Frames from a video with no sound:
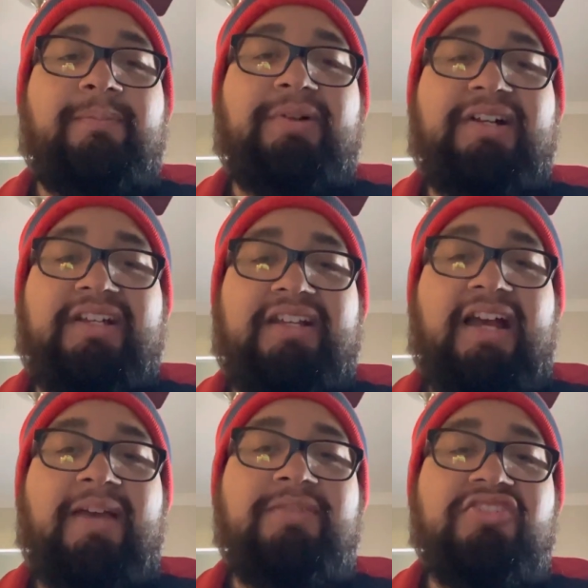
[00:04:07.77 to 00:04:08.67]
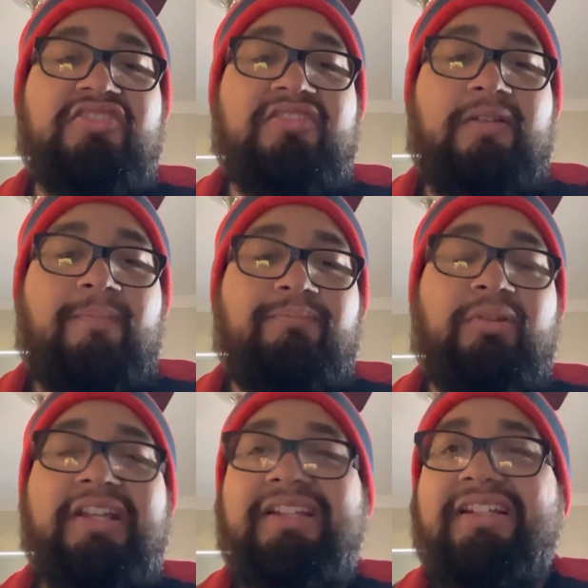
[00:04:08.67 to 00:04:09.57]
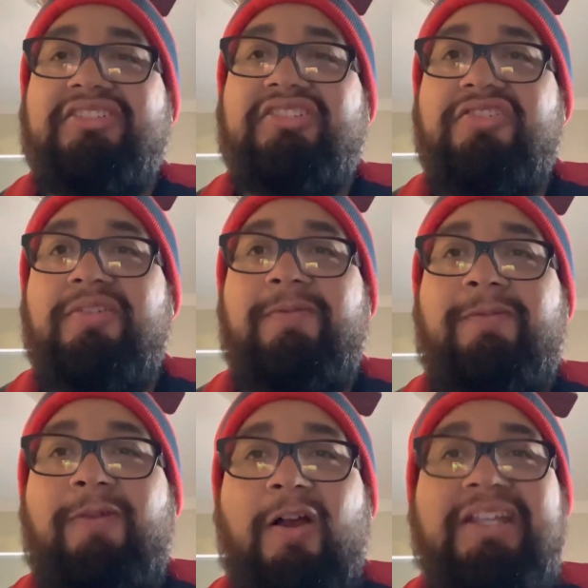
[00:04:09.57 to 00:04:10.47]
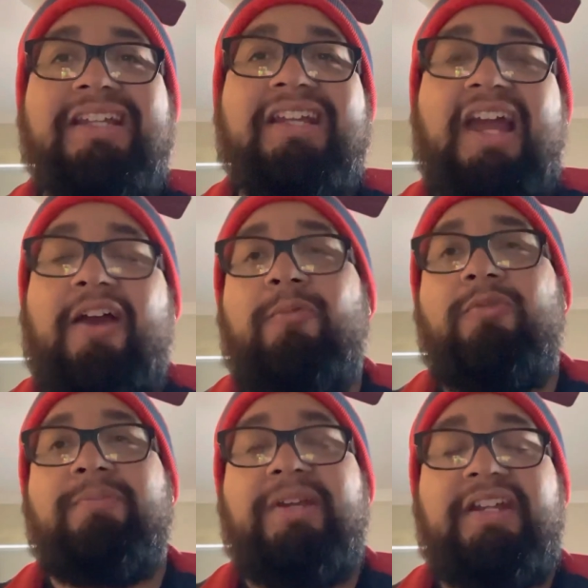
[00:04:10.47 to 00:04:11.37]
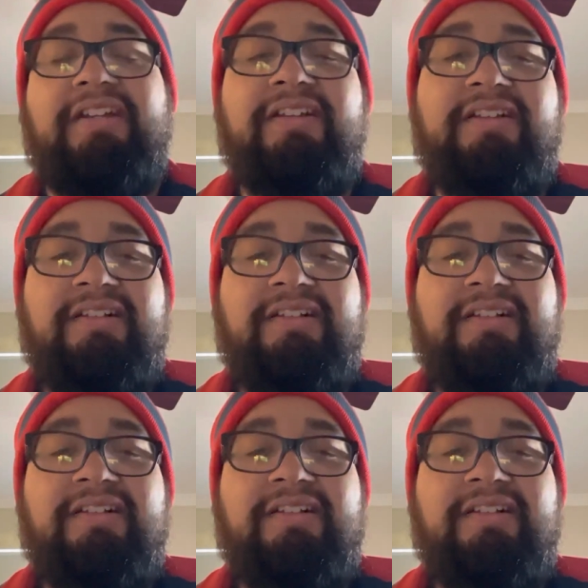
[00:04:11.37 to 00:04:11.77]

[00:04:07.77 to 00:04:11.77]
But, I mean, just playing like such a fucking coward, man.